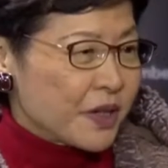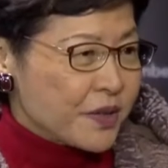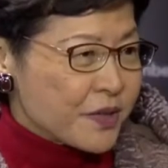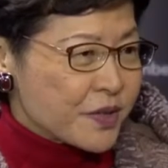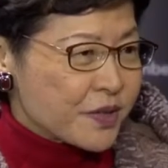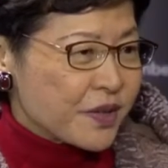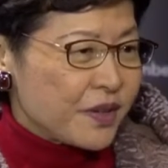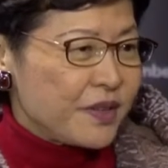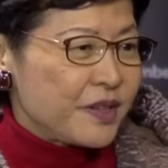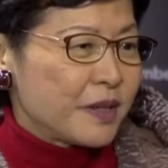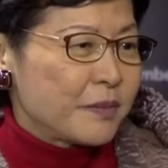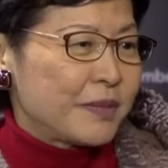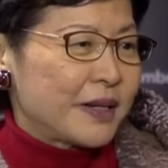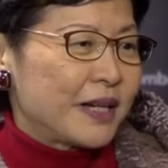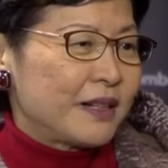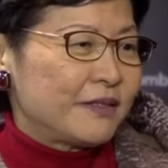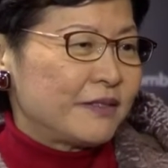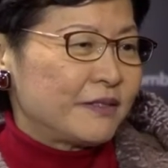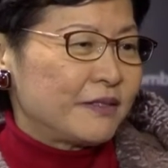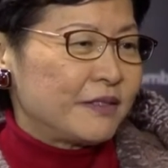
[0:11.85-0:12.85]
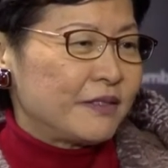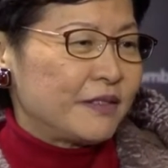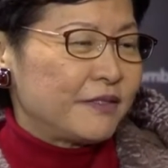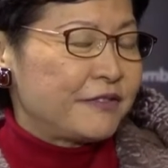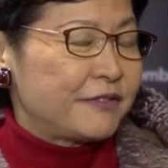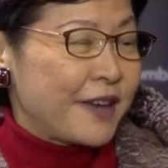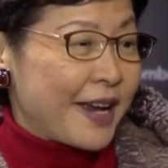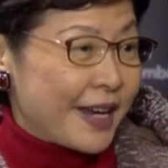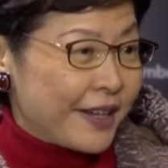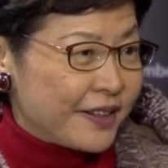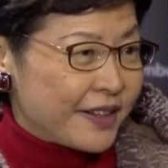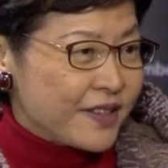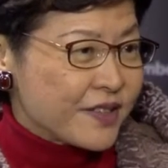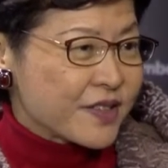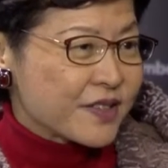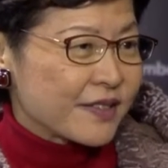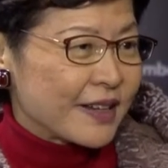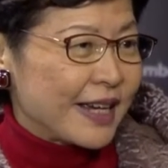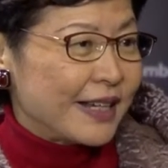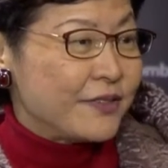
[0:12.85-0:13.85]
concerned about
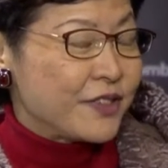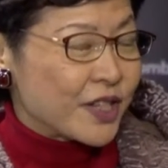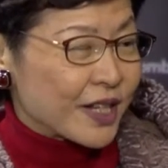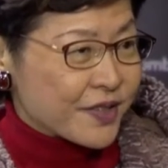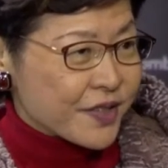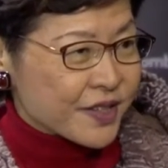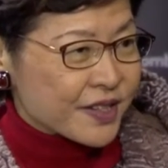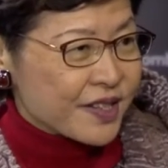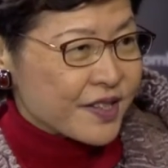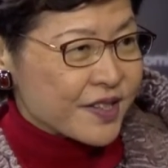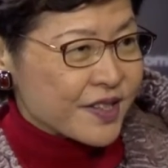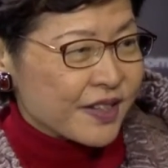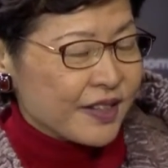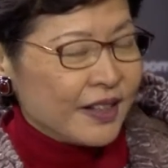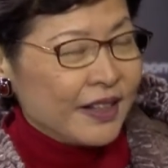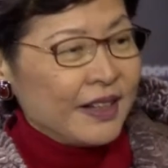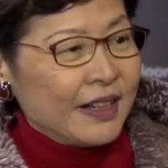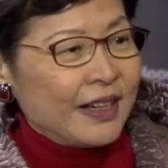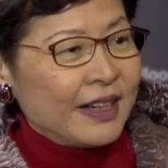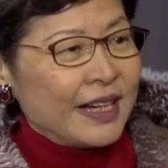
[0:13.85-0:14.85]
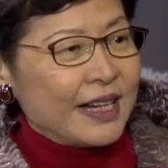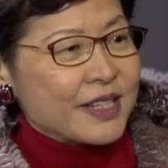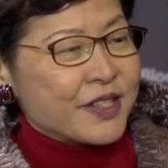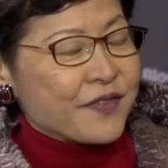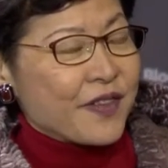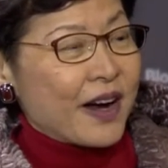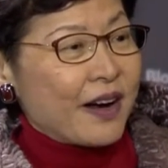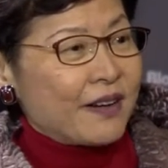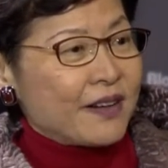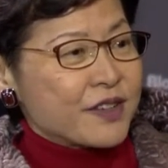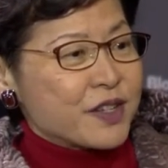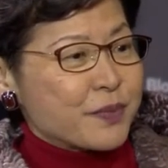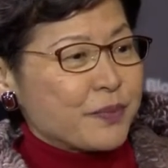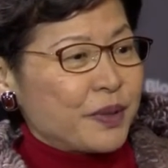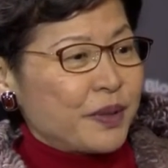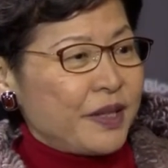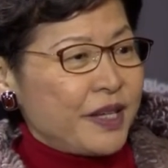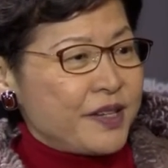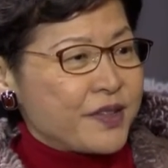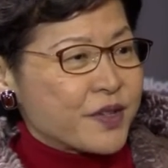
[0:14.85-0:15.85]
fairness and justice as far as
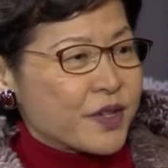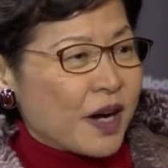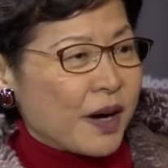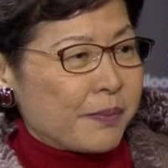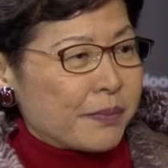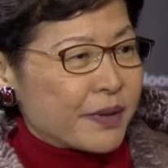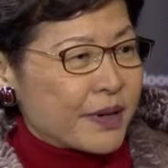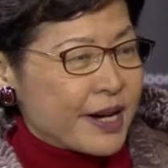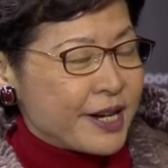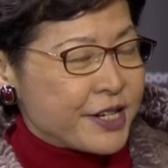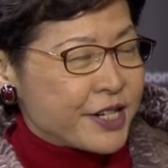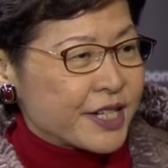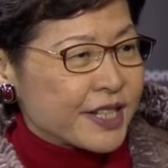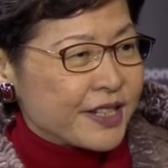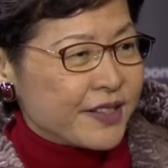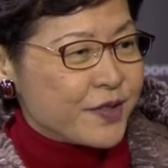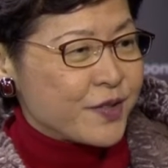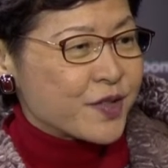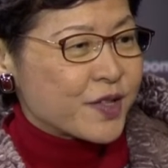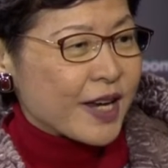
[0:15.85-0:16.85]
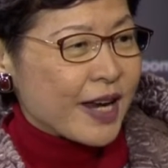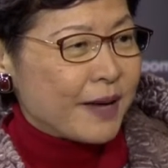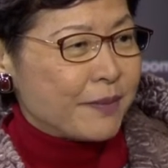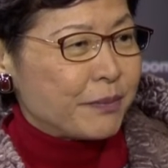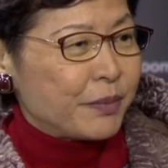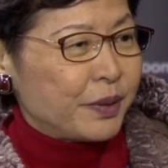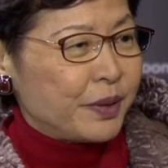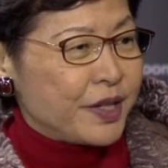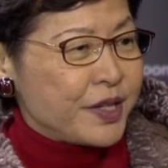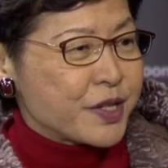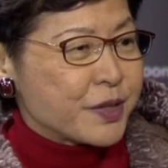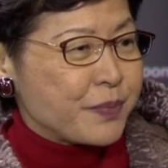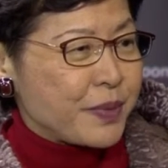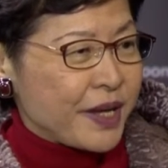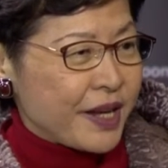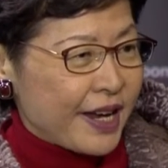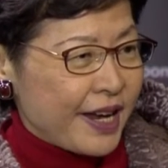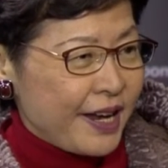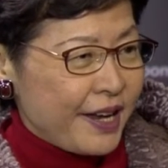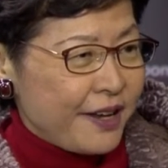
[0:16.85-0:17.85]
police operations and police
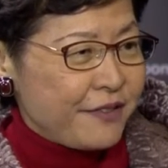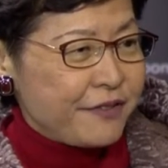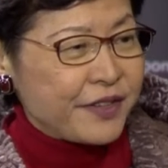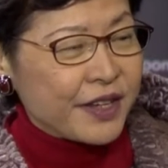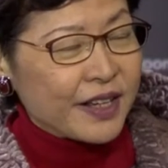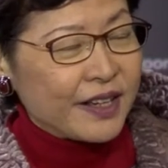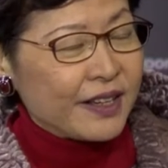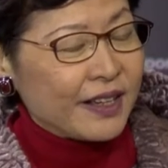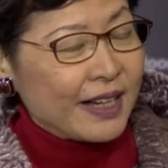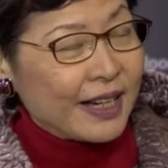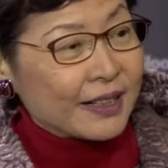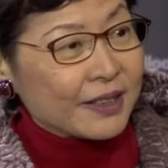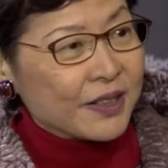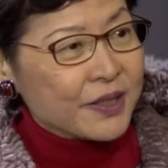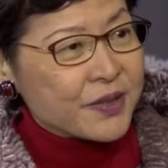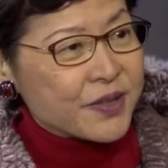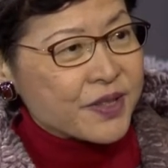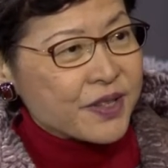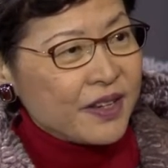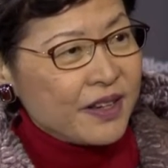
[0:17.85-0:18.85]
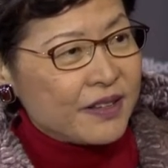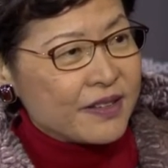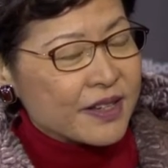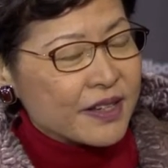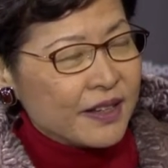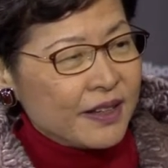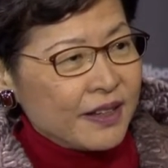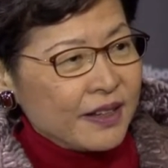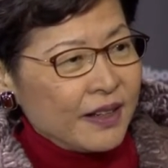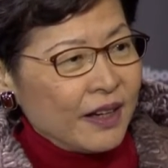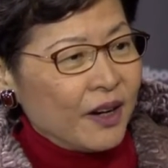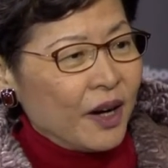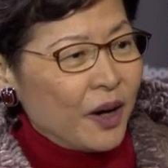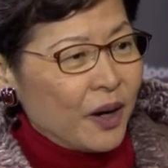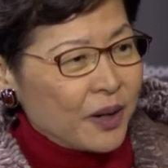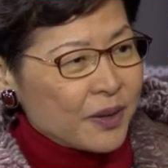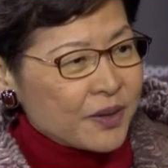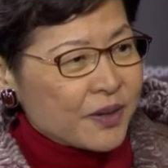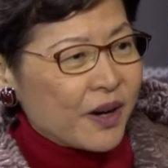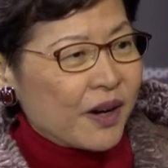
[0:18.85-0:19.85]
behavior are concerned.
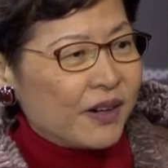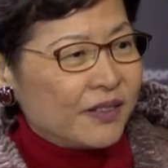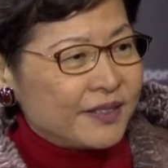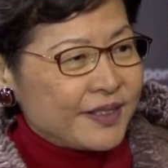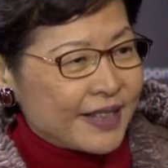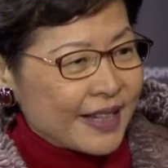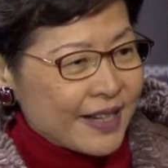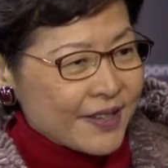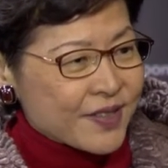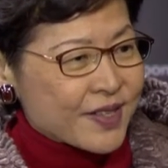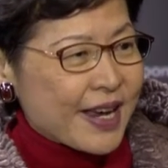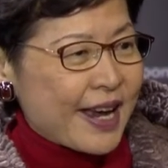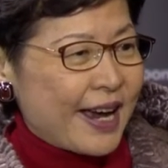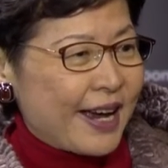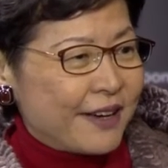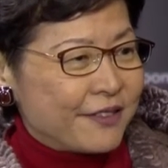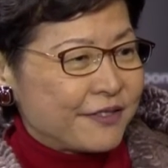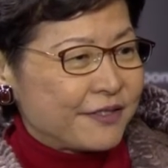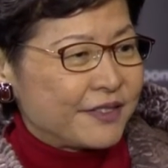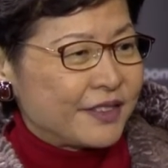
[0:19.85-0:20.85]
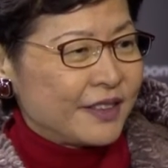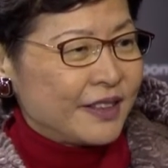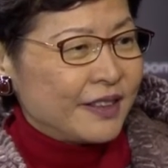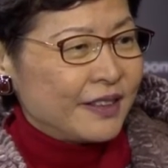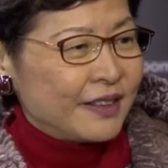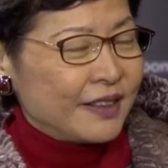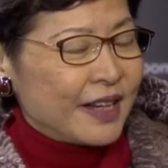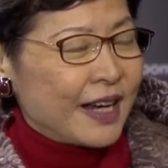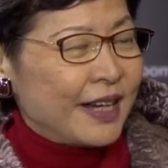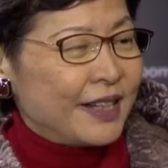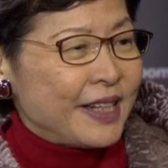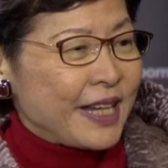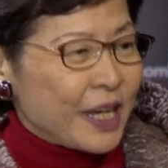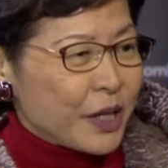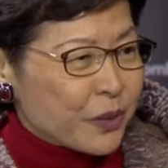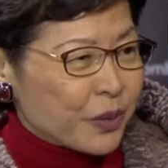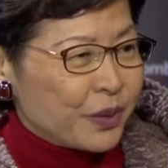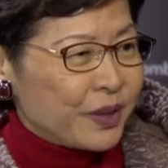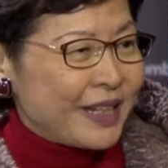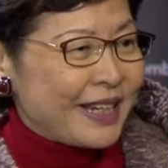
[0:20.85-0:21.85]
Hong Kong does have an
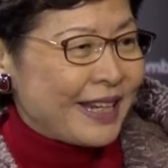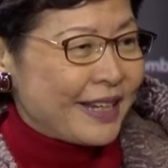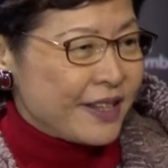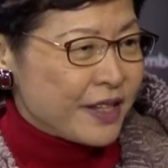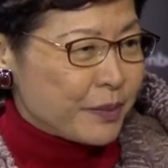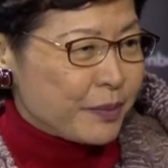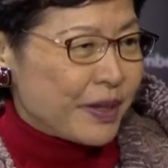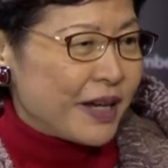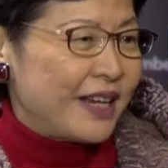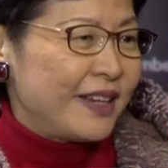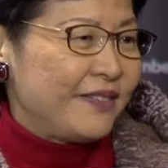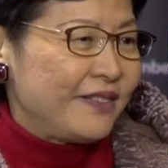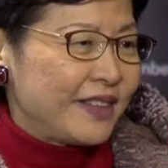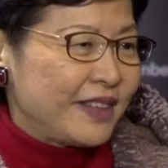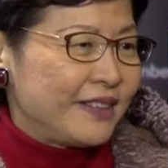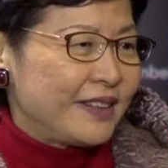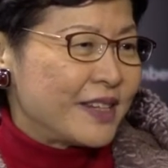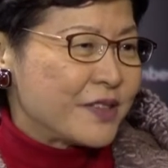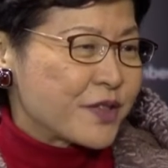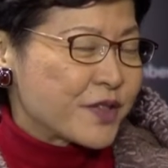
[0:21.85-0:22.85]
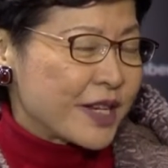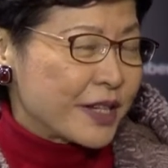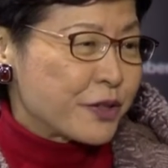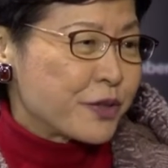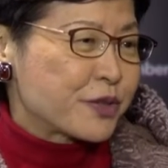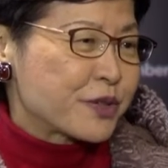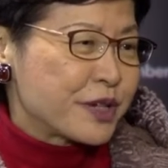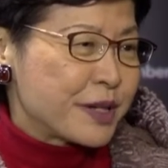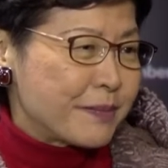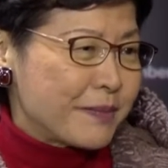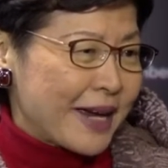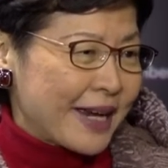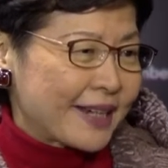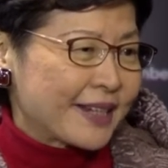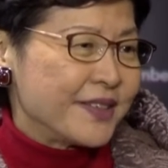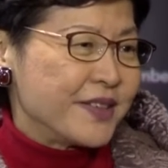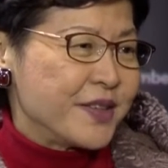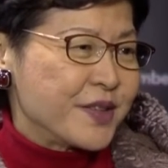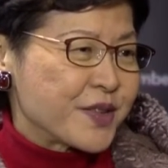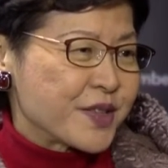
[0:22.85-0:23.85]
equally independent and statutory
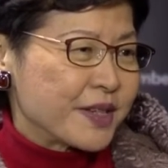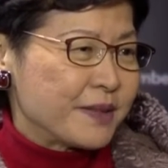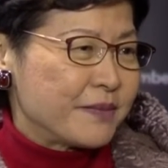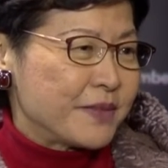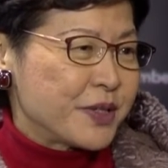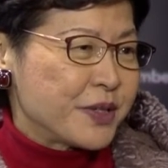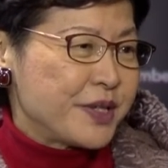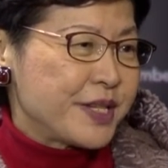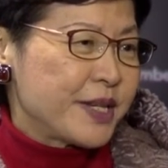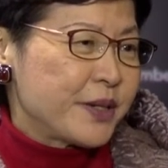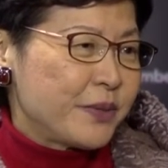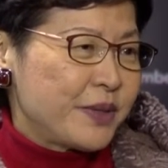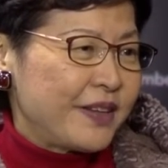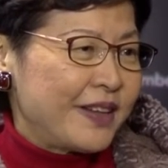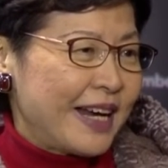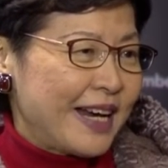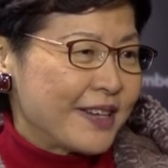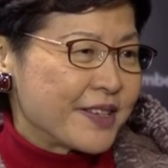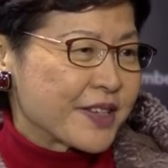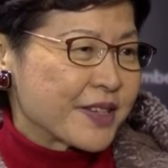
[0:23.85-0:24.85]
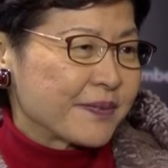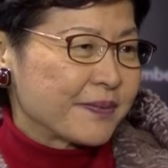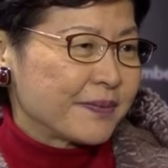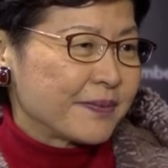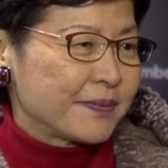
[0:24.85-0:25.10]
mechanism to deal with that.